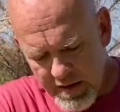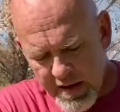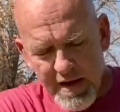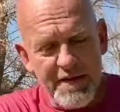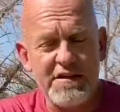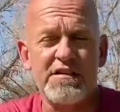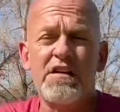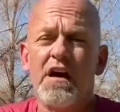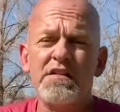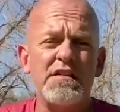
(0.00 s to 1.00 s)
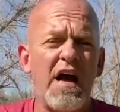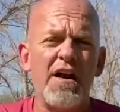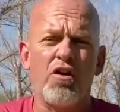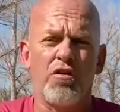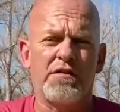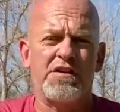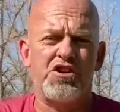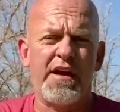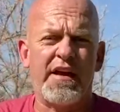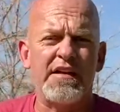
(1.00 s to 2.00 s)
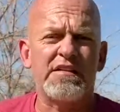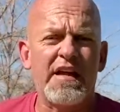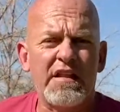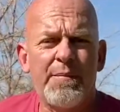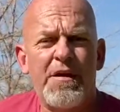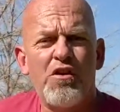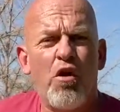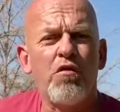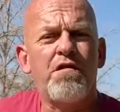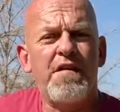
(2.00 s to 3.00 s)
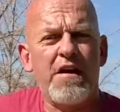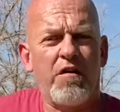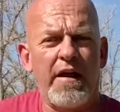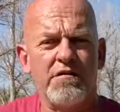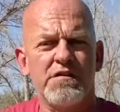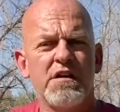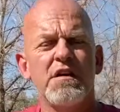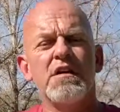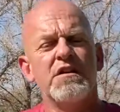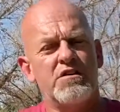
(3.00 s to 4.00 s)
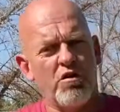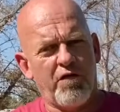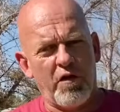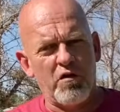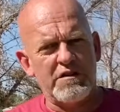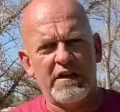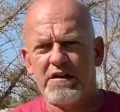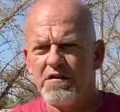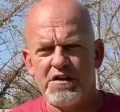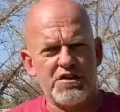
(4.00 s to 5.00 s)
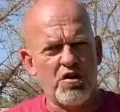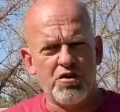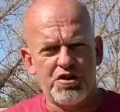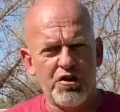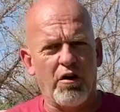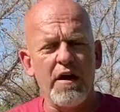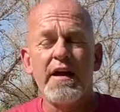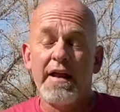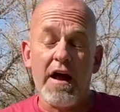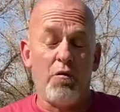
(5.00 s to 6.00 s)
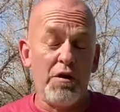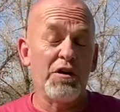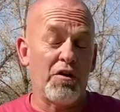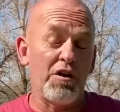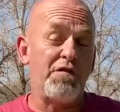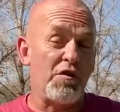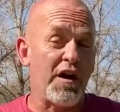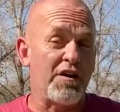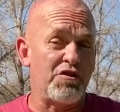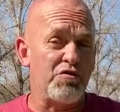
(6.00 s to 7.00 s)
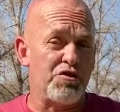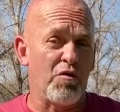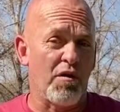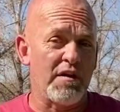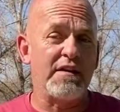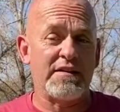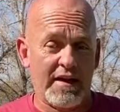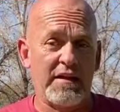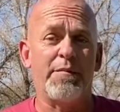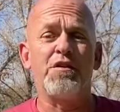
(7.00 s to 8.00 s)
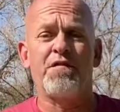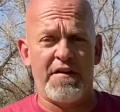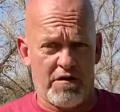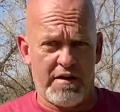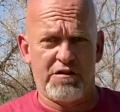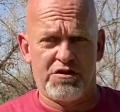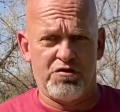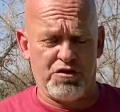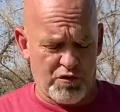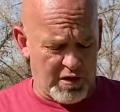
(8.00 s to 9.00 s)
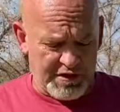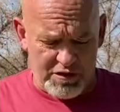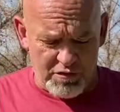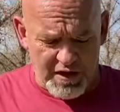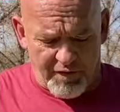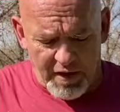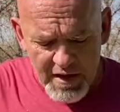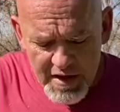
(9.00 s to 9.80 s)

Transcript: This does not hurt the chicken. It's like clipping your own fingernails. So for those out there that just aren't sure, now it will hurt if you cut it too short. It's like clipping your fingernails too short. It's no different.